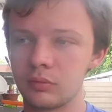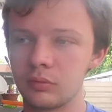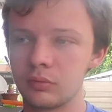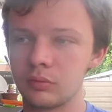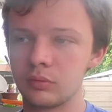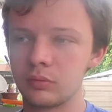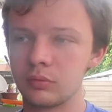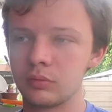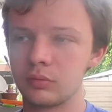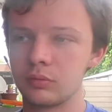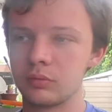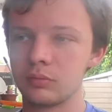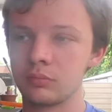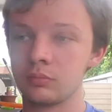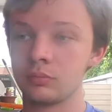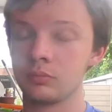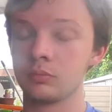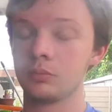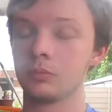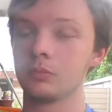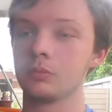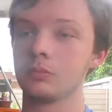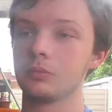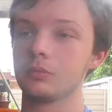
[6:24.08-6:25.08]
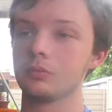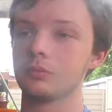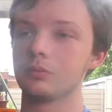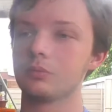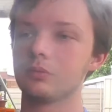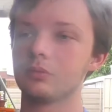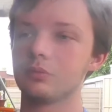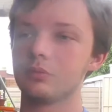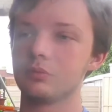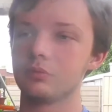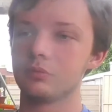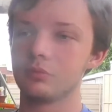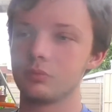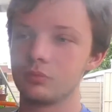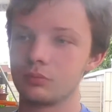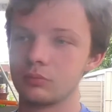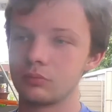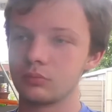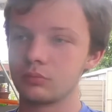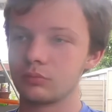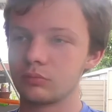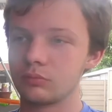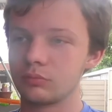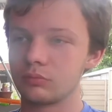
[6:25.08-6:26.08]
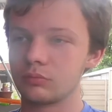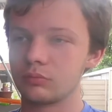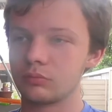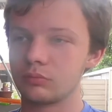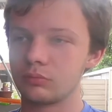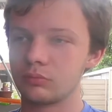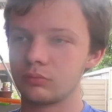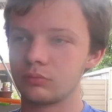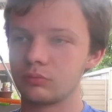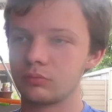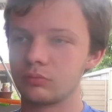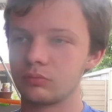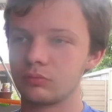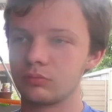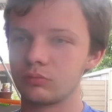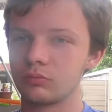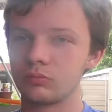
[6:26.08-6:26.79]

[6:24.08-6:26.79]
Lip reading: [no speech]